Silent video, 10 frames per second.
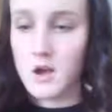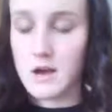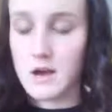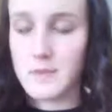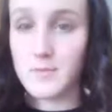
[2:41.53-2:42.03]

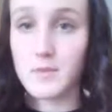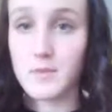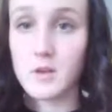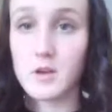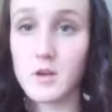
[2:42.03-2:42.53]

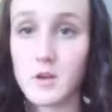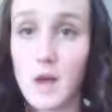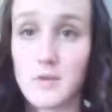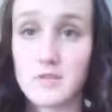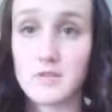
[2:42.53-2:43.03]
a
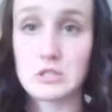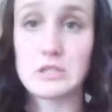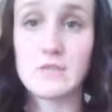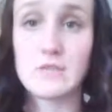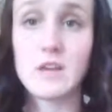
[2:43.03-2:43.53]
copy of the
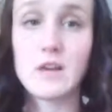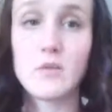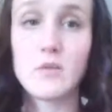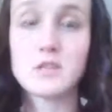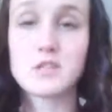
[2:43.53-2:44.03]
certificate,
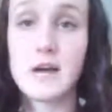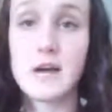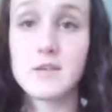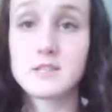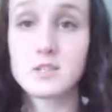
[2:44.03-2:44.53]
which
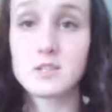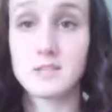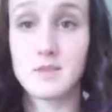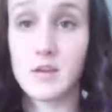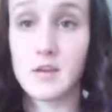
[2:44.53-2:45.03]
I would
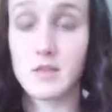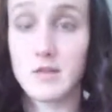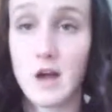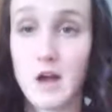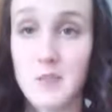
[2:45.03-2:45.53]
suggest making
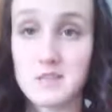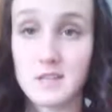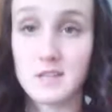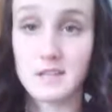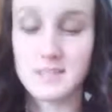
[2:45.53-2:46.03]
3 copies,
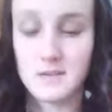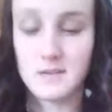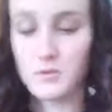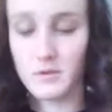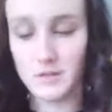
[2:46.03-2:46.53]
like I
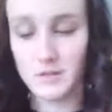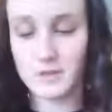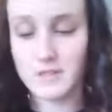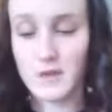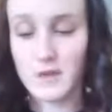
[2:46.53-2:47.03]
said, one for
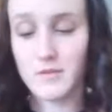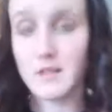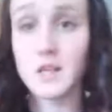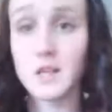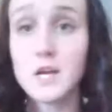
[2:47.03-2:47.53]
yourself, and
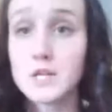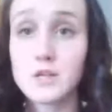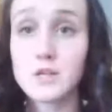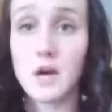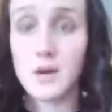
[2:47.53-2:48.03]
then
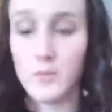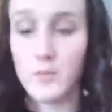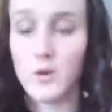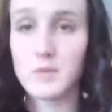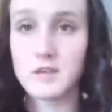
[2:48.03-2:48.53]

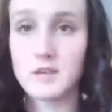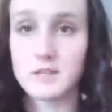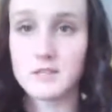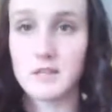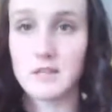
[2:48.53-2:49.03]
one
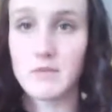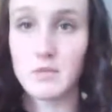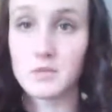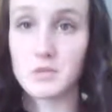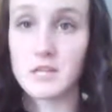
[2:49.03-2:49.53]
because the Navy
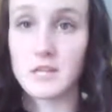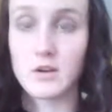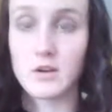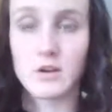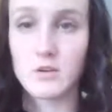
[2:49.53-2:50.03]
will need
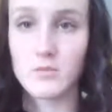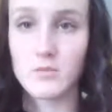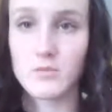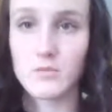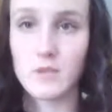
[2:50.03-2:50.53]
it, or
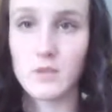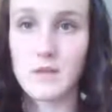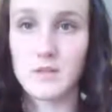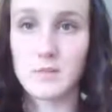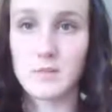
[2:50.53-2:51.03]

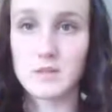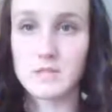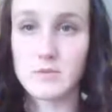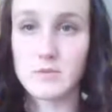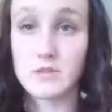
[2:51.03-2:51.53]
whatever
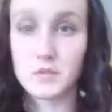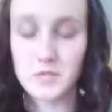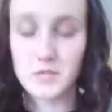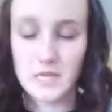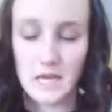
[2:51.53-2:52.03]
military branch
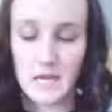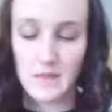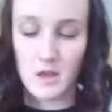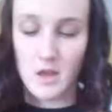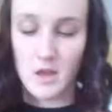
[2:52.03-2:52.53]
will need it, and
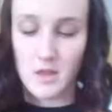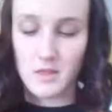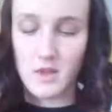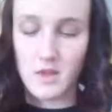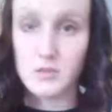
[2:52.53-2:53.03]
then
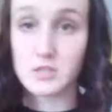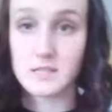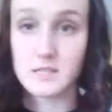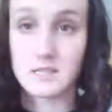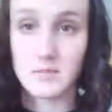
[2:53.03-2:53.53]
the other
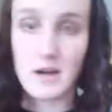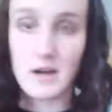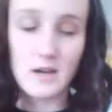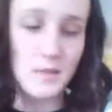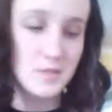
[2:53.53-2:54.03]
just as a
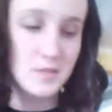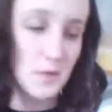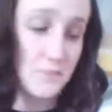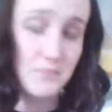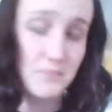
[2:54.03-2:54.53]
backup. So
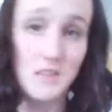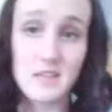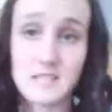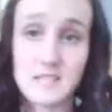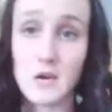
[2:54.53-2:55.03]

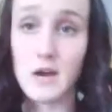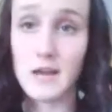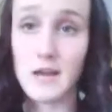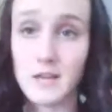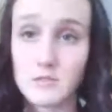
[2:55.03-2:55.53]
that's how
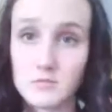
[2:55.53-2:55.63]
I